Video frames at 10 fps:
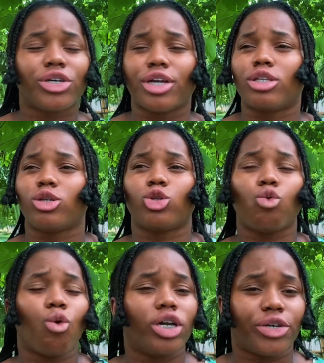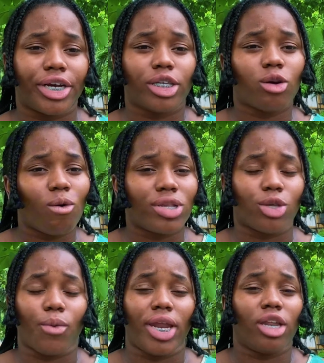to
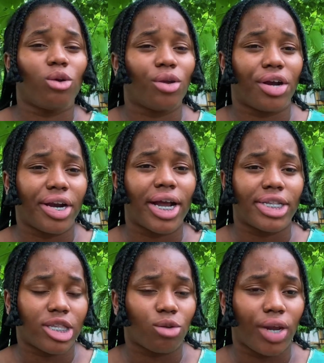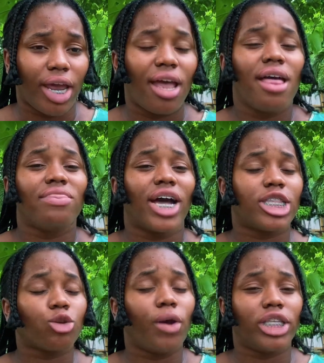200,000 when you're done earn and study,
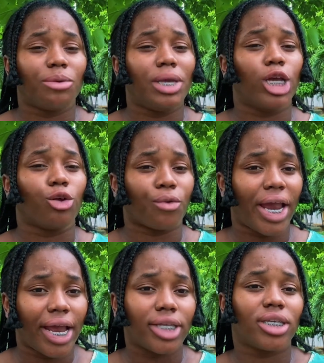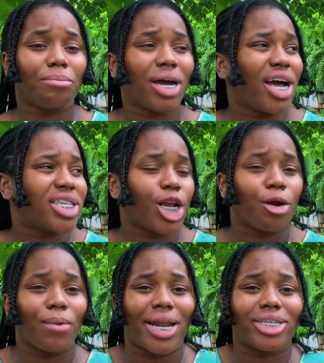that's going to be great because here
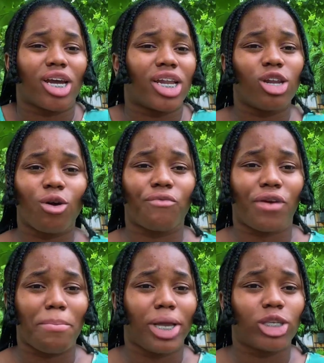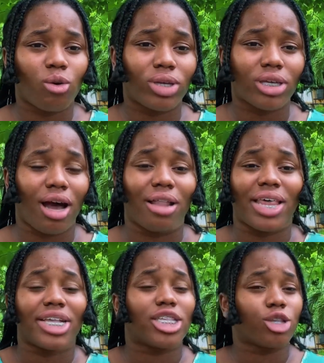what that's going to deduct from your total.
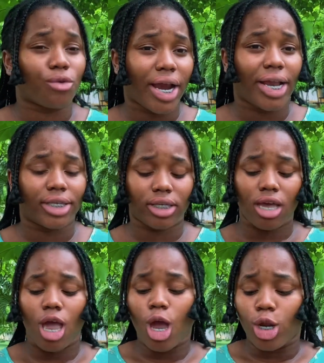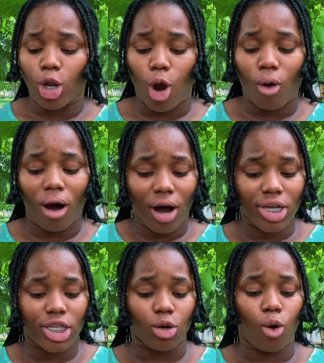That's great. Now
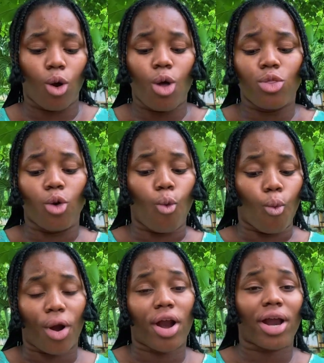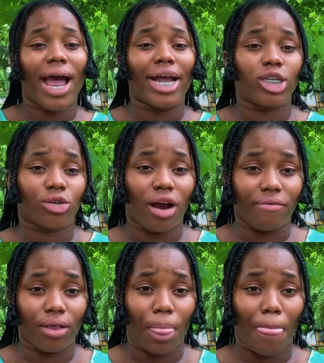also the work and travel.